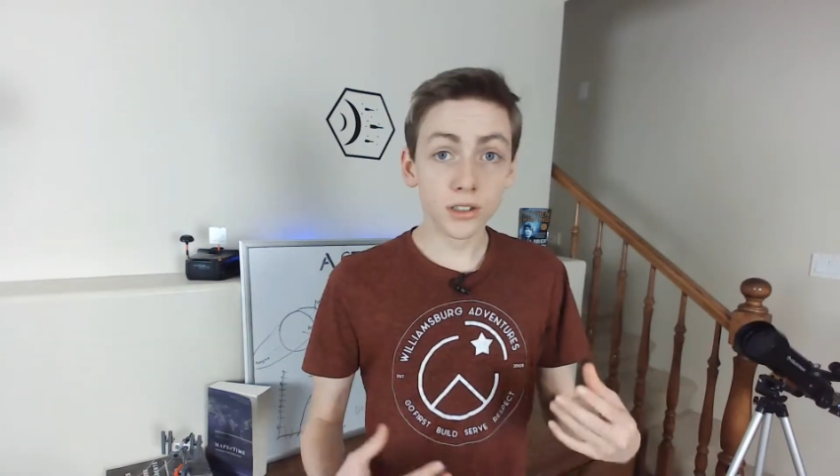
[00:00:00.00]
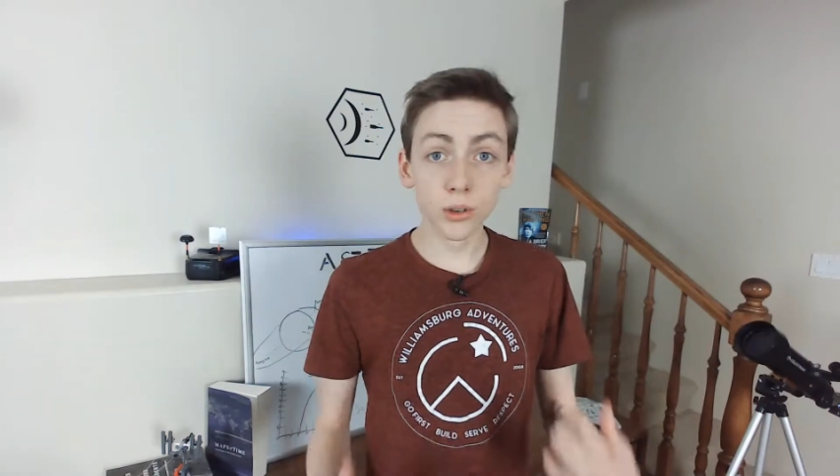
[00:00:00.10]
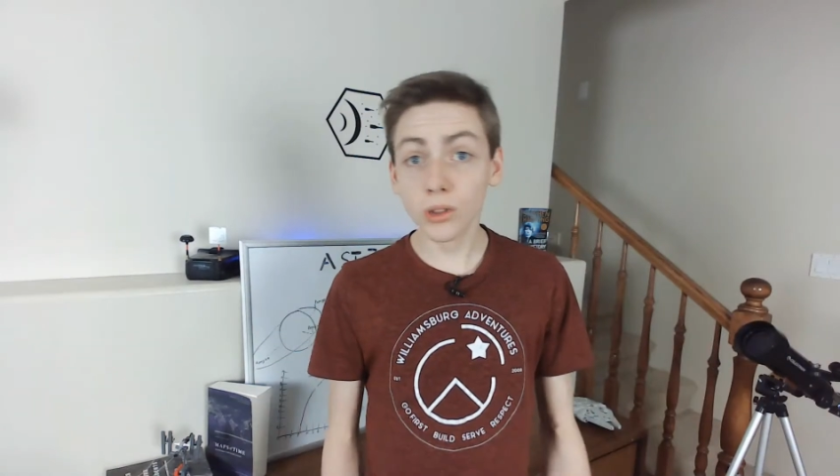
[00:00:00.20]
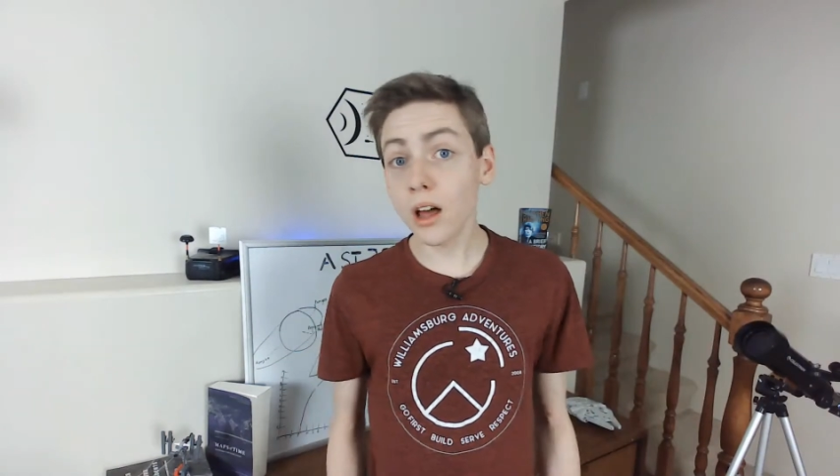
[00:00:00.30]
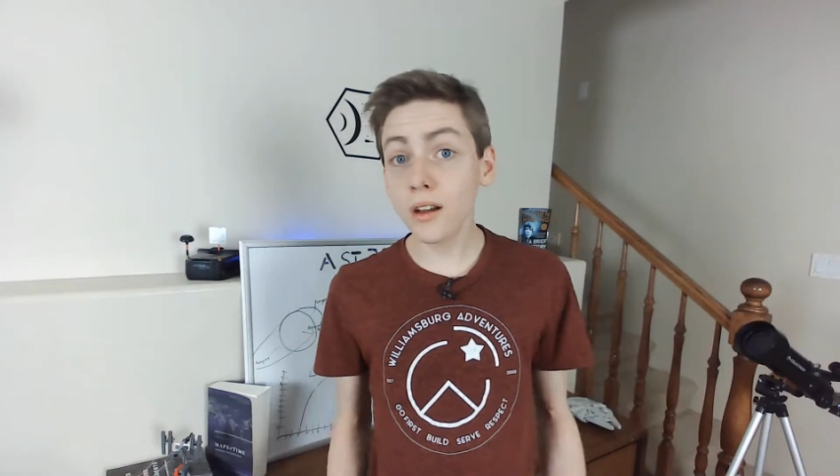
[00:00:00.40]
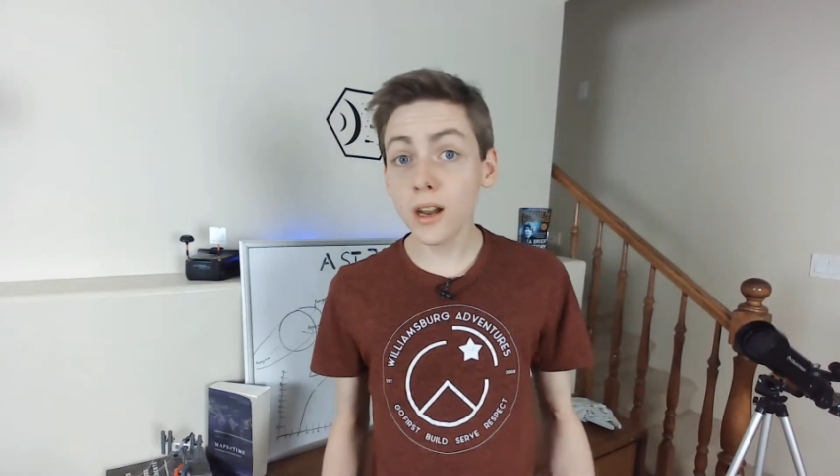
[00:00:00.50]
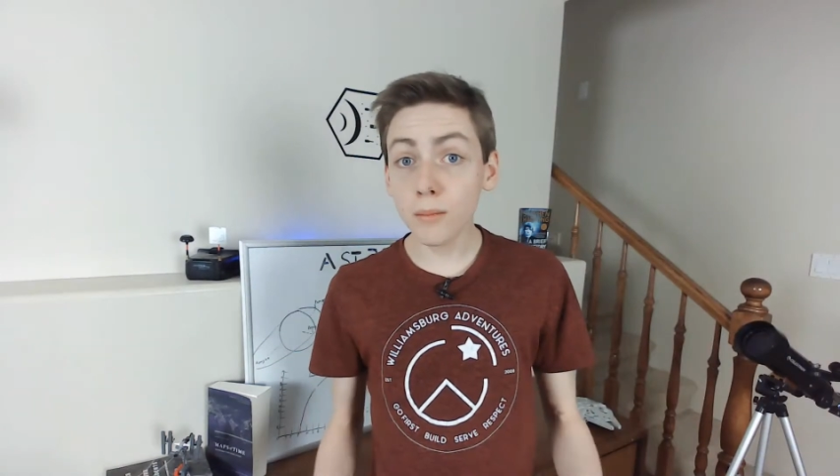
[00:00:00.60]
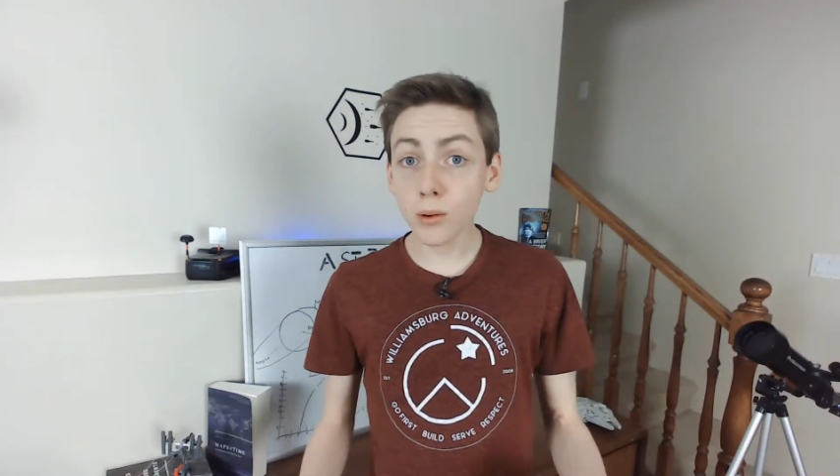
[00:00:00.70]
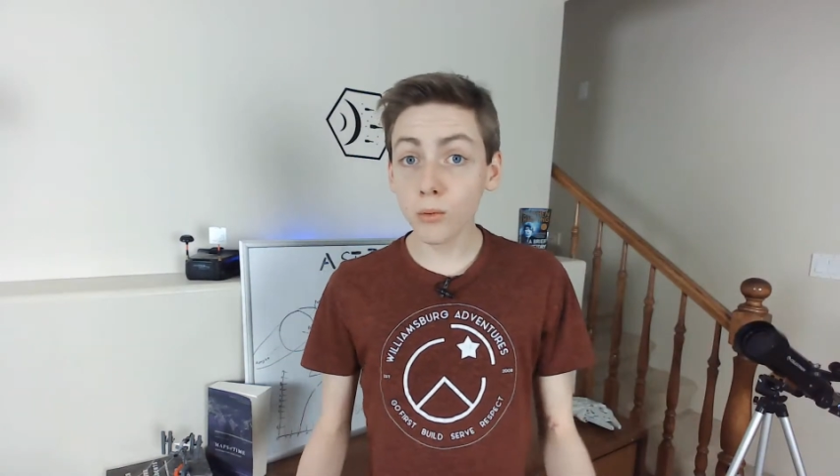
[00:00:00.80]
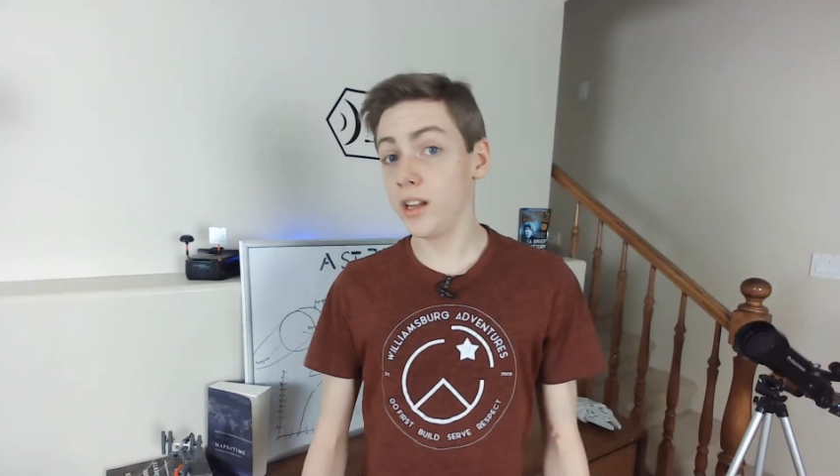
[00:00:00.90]
So law
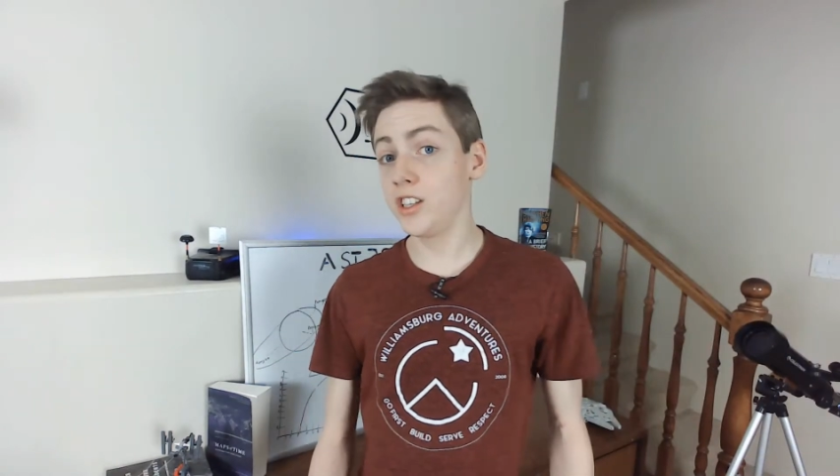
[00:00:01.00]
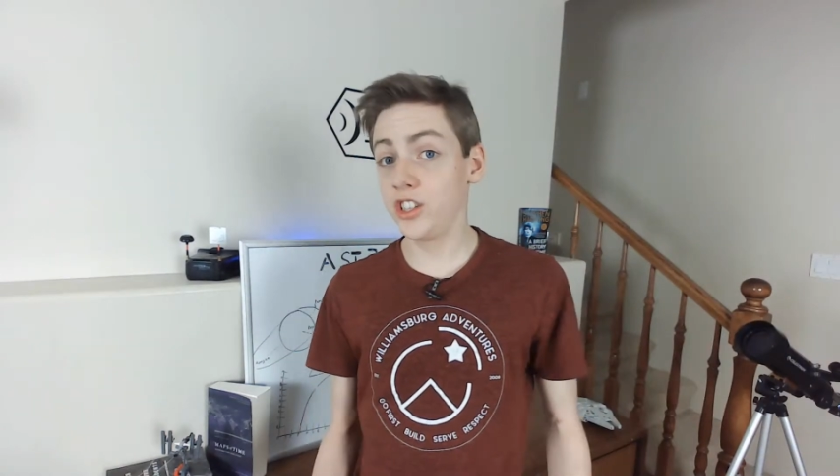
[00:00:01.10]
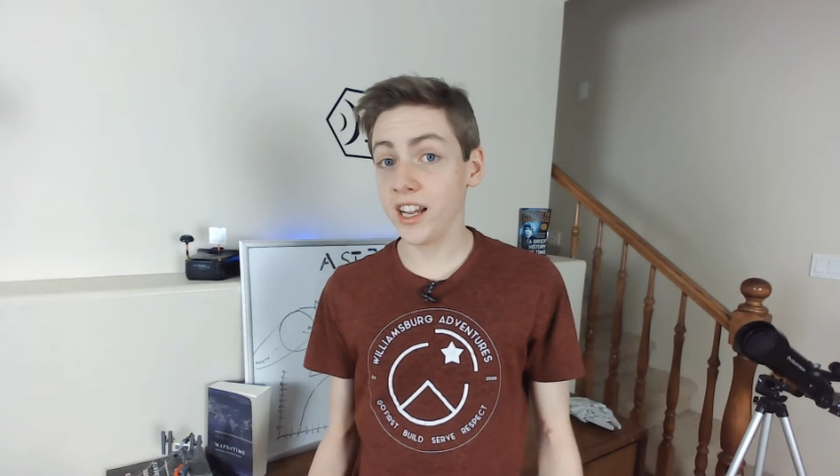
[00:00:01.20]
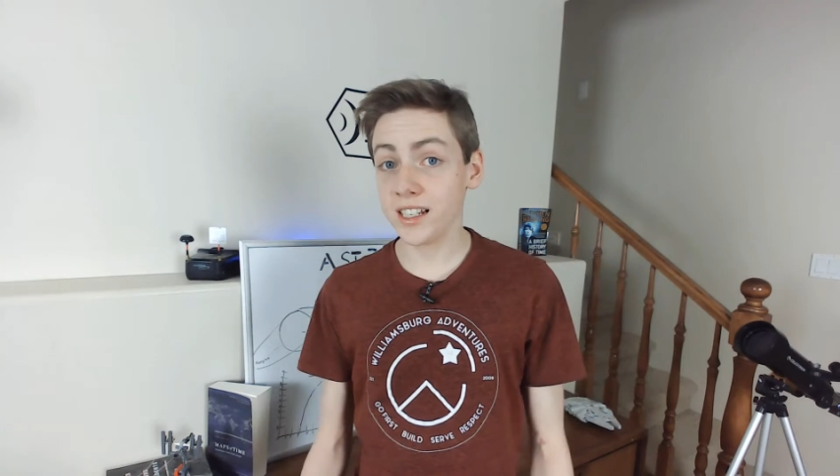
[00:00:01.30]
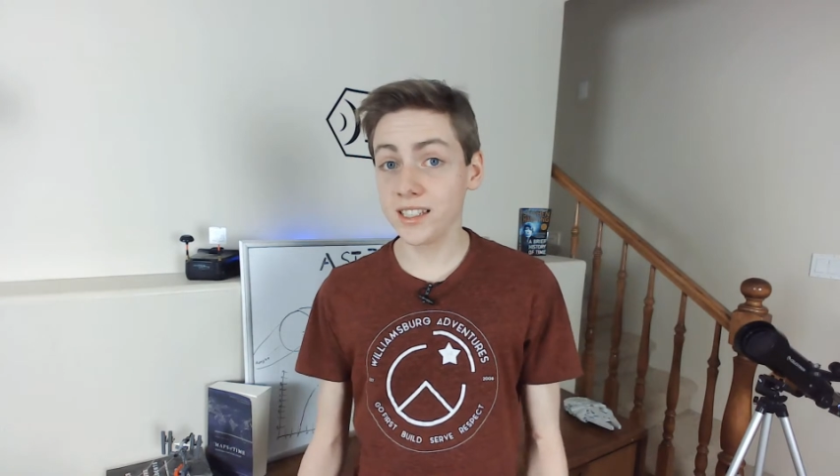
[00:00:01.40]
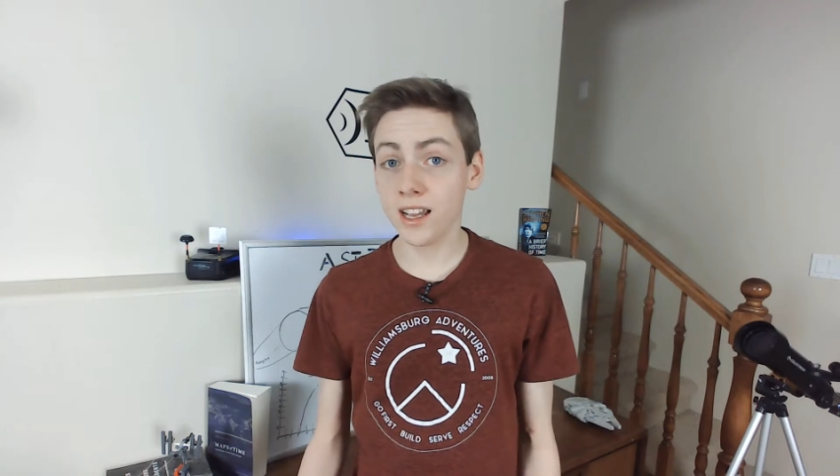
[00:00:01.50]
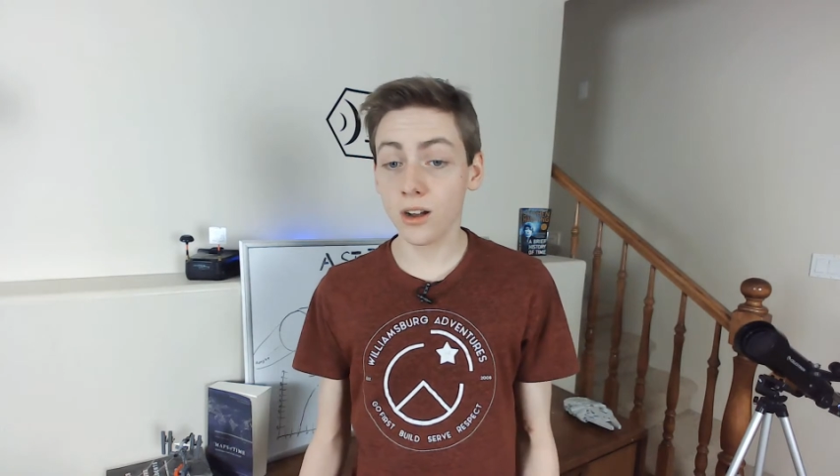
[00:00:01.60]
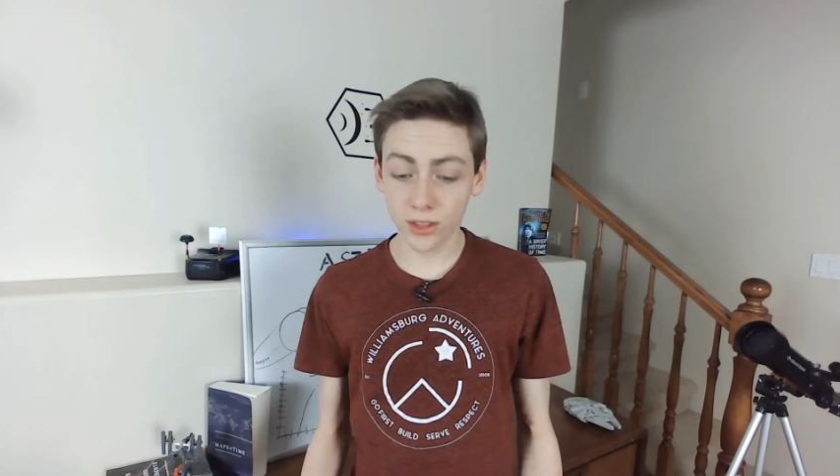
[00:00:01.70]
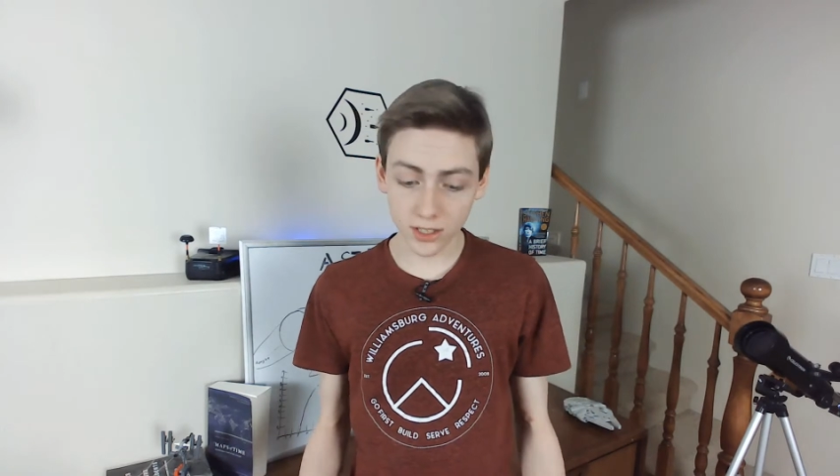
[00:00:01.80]
number one checks out.